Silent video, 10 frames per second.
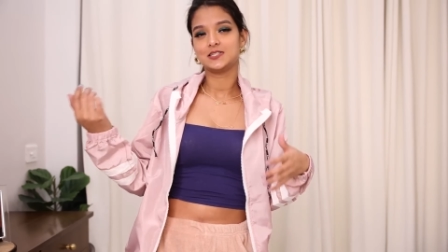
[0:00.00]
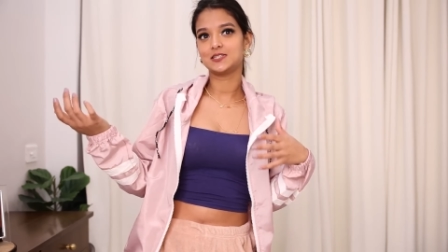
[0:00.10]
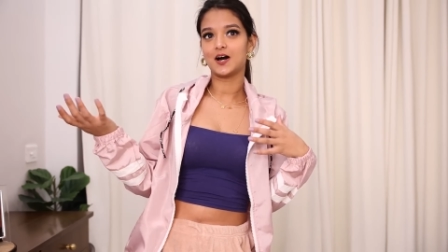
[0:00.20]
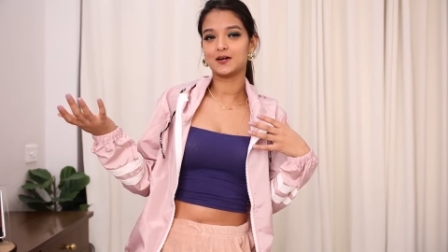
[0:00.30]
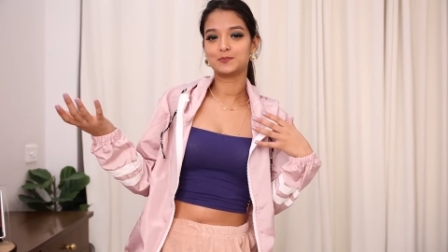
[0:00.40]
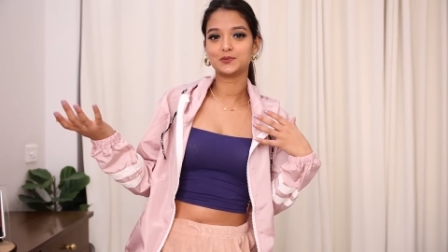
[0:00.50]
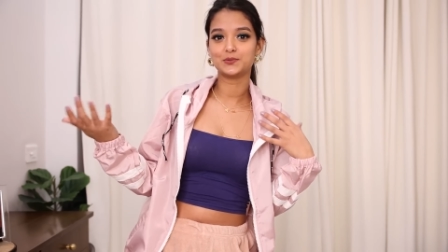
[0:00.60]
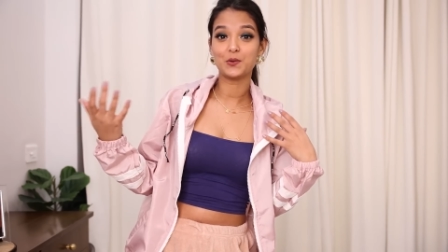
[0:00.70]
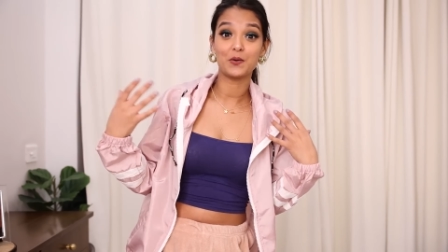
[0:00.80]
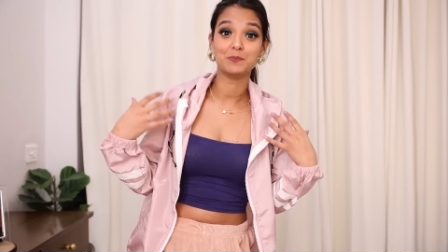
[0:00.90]
dark
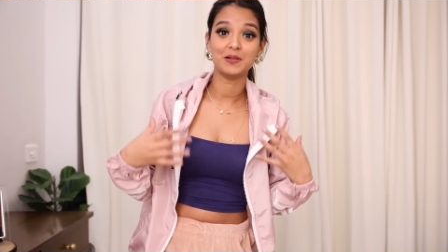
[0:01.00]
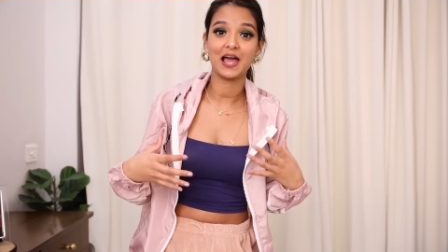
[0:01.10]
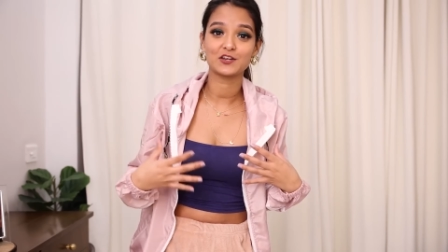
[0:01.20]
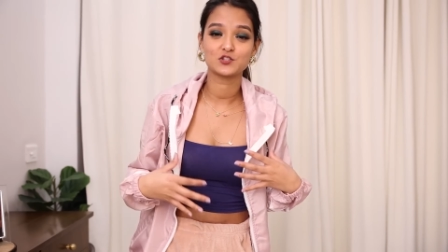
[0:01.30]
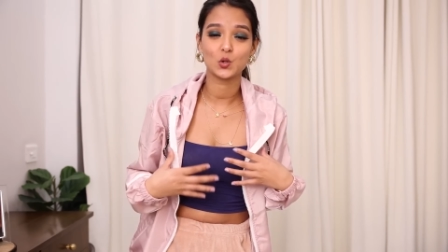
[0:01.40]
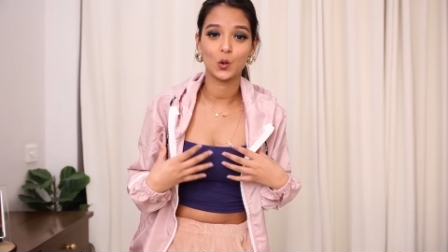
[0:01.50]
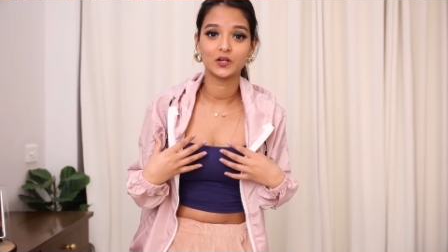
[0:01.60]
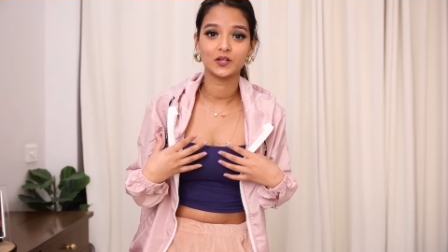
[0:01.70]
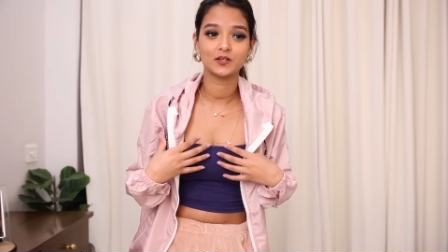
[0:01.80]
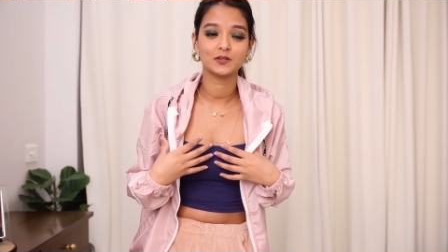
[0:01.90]
blue or black
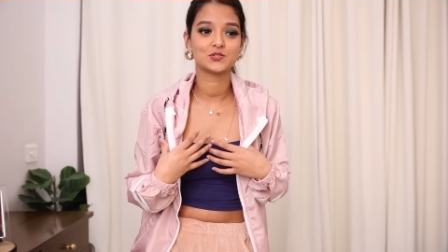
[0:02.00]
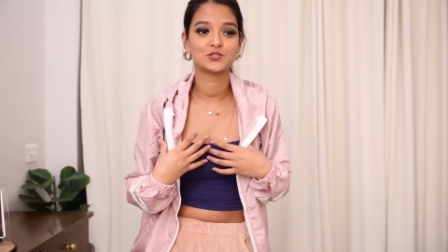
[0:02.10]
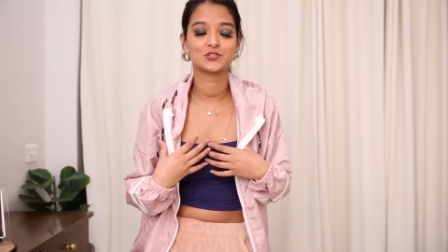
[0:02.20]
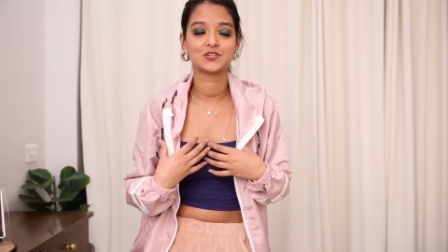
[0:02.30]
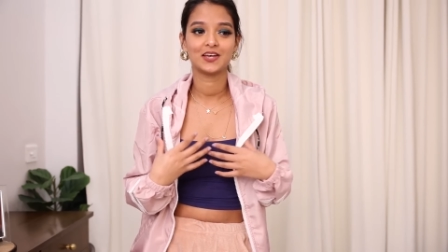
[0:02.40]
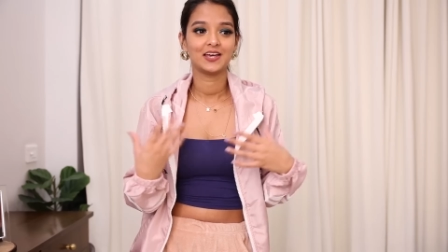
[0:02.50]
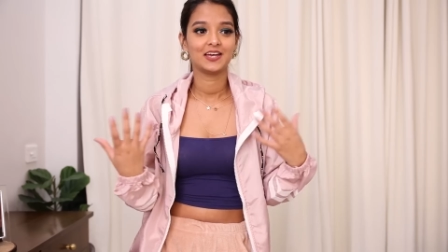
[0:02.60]
joggers.